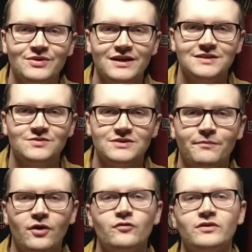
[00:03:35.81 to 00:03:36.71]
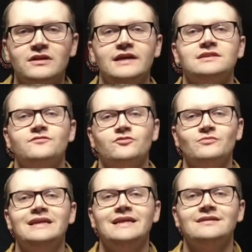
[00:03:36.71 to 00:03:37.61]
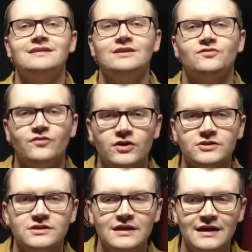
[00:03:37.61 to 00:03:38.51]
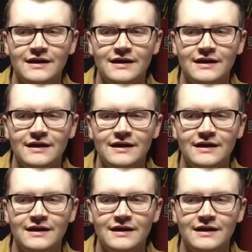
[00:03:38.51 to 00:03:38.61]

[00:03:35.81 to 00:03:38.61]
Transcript: because it was the perfect lesson for me to get to teach first,